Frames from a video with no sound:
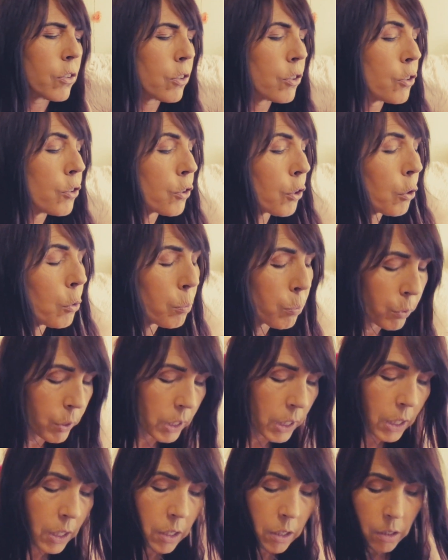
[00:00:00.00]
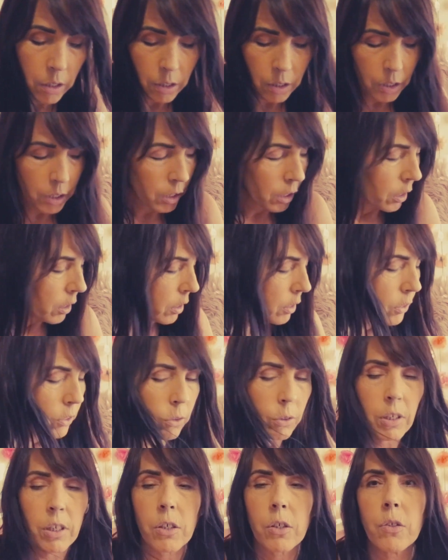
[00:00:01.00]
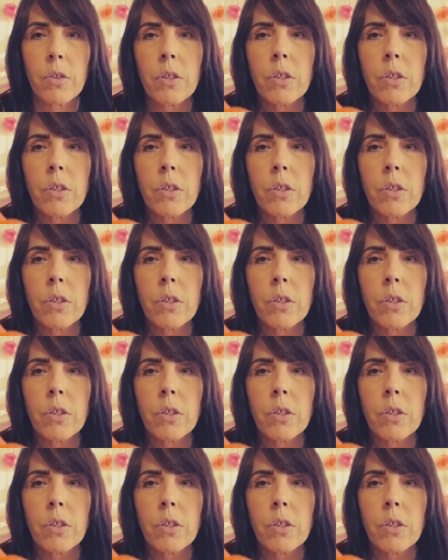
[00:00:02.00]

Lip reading: so pretty. So here's the